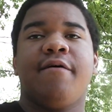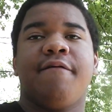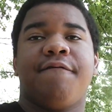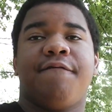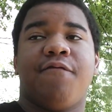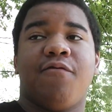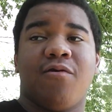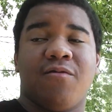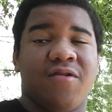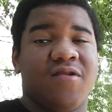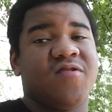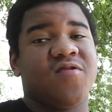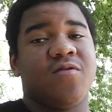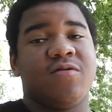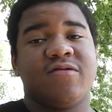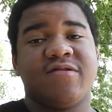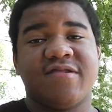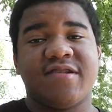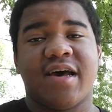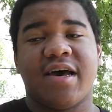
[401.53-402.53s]
for the
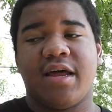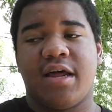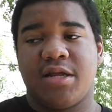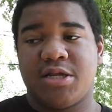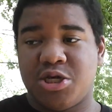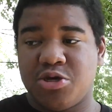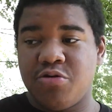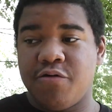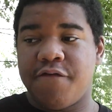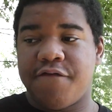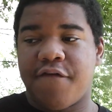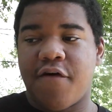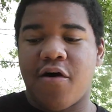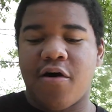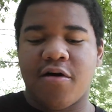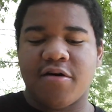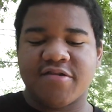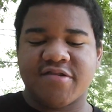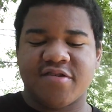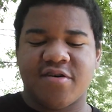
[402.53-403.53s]
Soul Society to
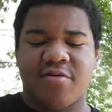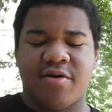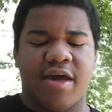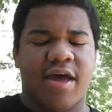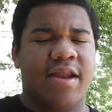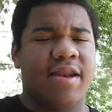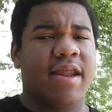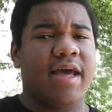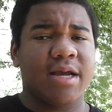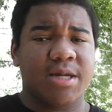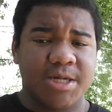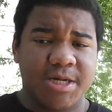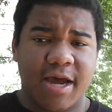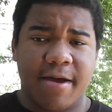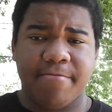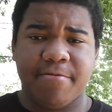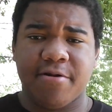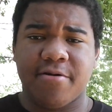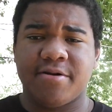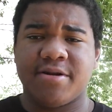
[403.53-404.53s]
fall. So yeah, next
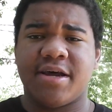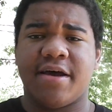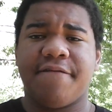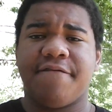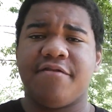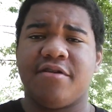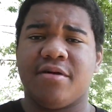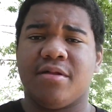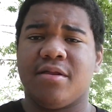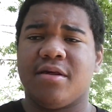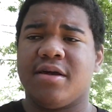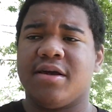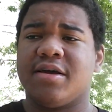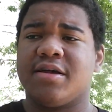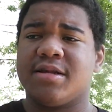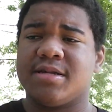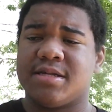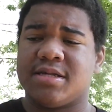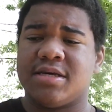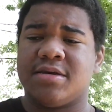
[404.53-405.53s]
chapter definitely
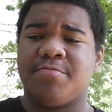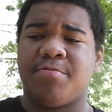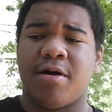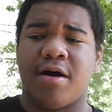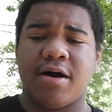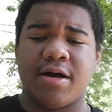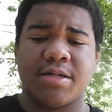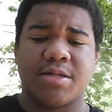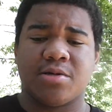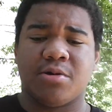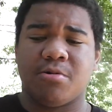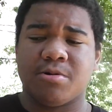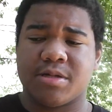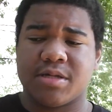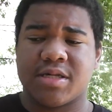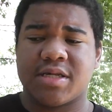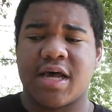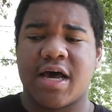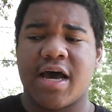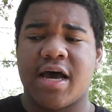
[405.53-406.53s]
gonna see probably Soul
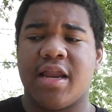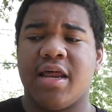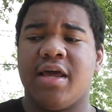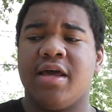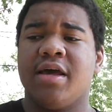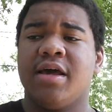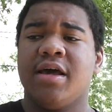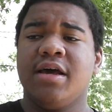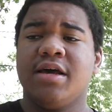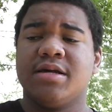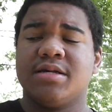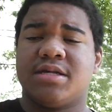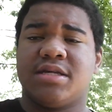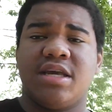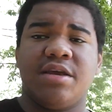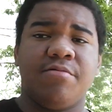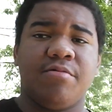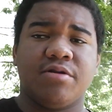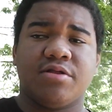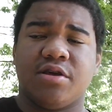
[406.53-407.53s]
Society,
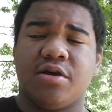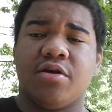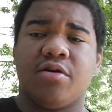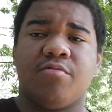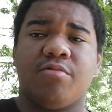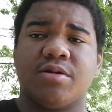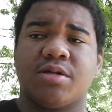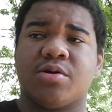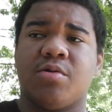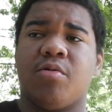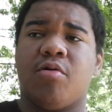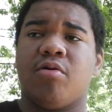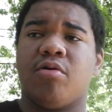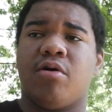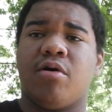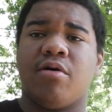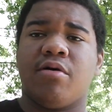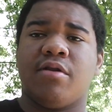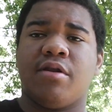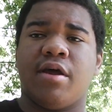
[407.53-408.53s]
see what's going
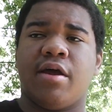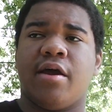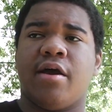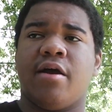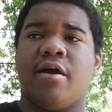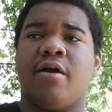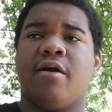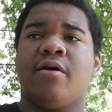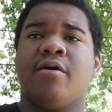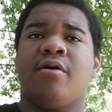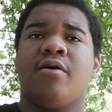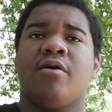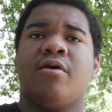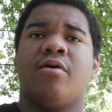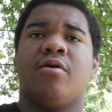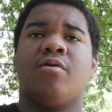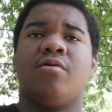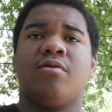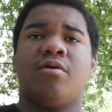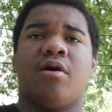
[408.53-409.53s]
on there.
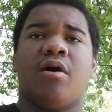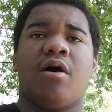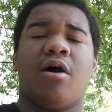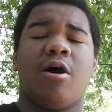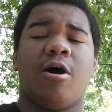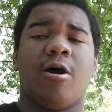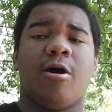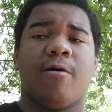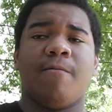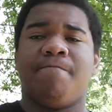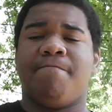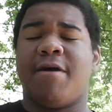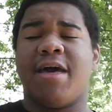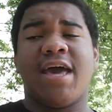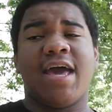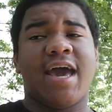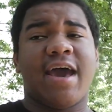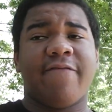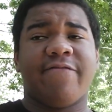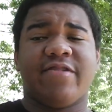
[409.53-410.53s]
Urahara
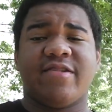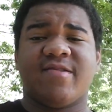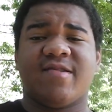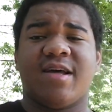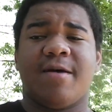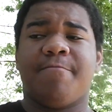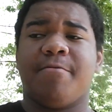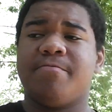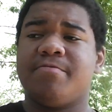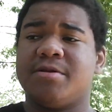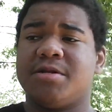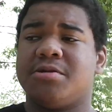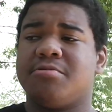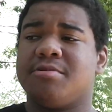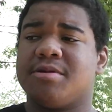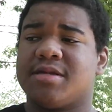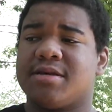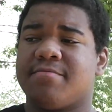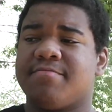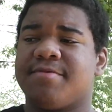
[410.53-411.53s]
may have to step up and
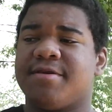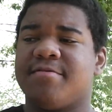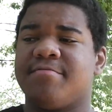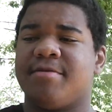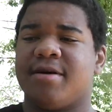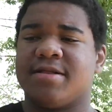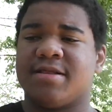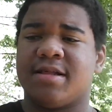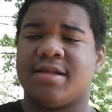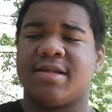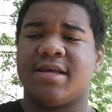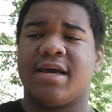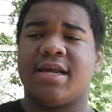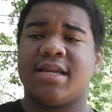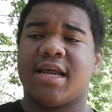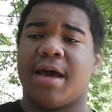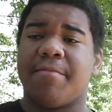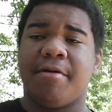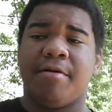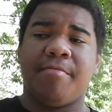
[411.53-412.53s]
do something, but at the same
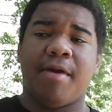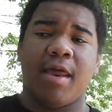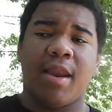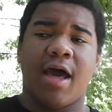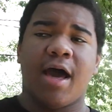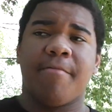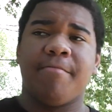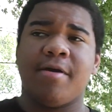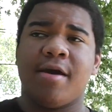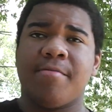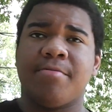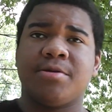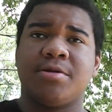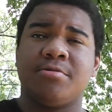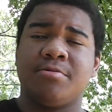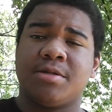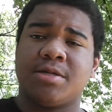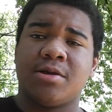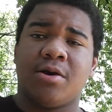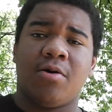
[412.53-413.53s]
time he may not be able
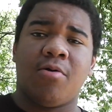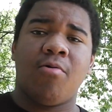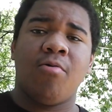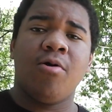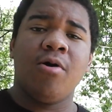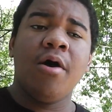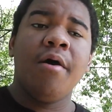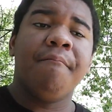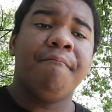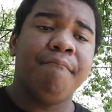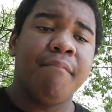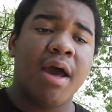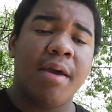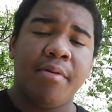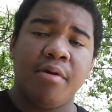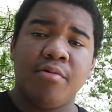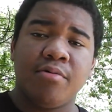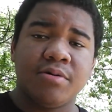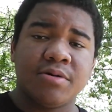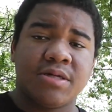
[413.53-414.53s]
to. So
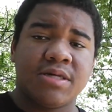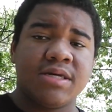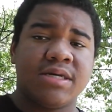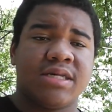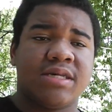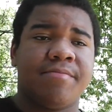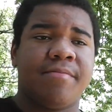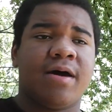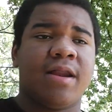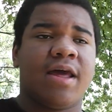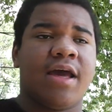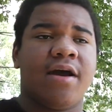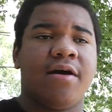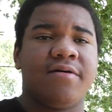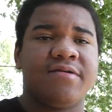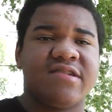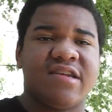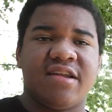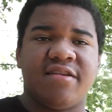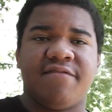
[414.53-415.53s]
maybe we'll see somebody
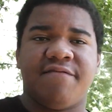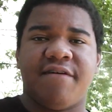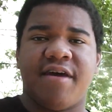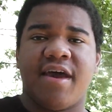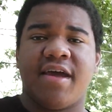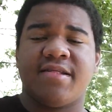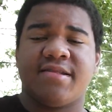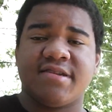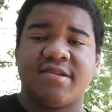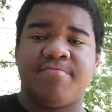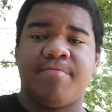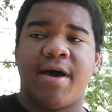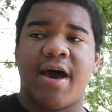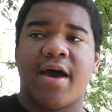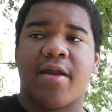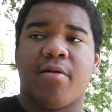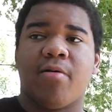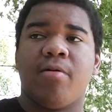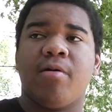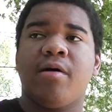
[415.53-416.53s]
else invade this
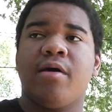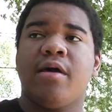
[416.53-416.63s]
battle